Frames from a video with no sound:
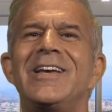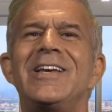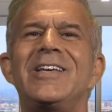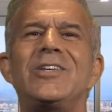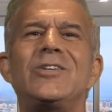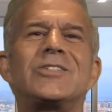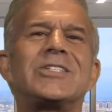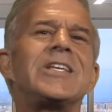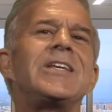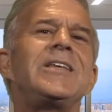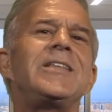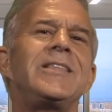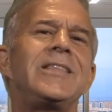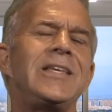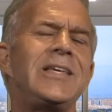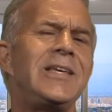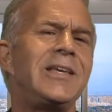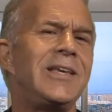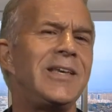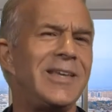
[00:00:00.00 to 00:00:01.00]
You see,
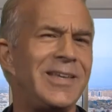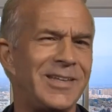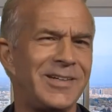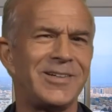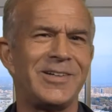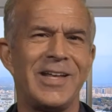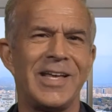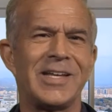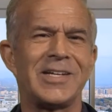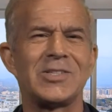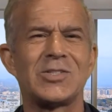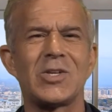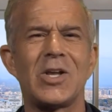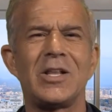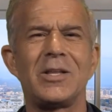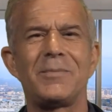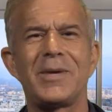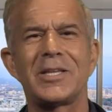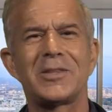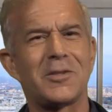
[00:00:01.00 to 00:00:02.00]
the internet is all
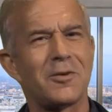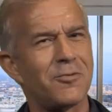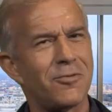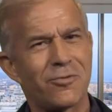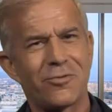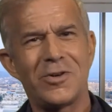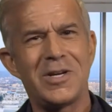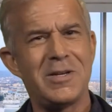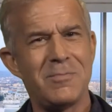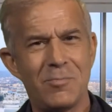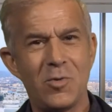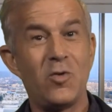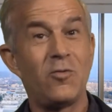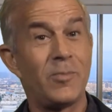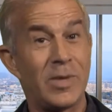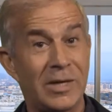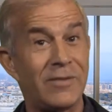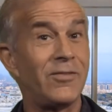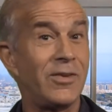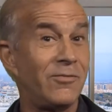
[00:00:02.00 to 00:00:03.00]
about the free
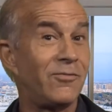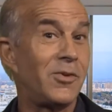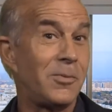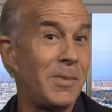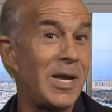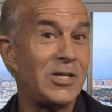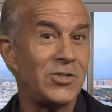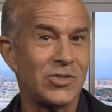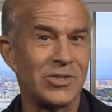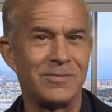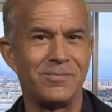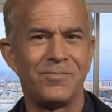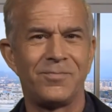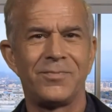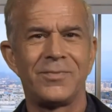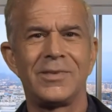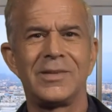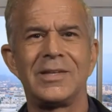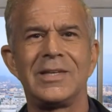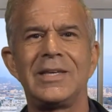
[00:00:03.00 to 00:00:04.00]
movement of information,
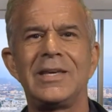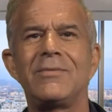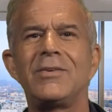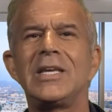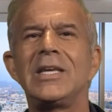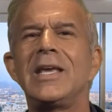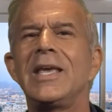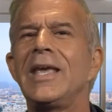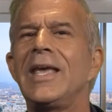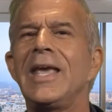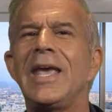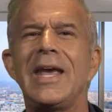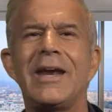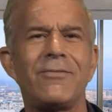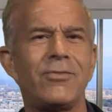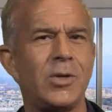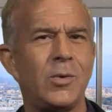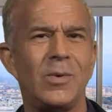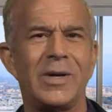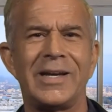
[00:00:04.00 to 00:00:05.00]
giving
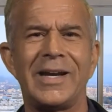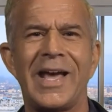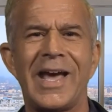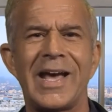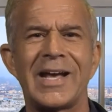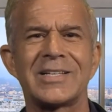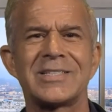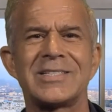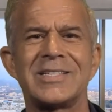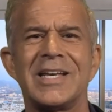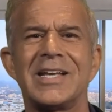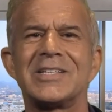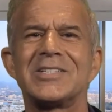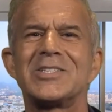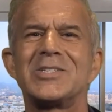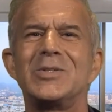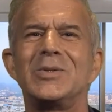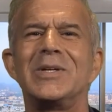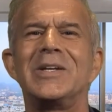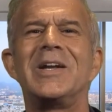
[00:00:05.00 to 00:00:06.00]
everyone access
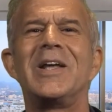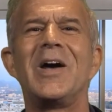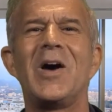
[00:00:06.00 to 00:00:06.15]
to an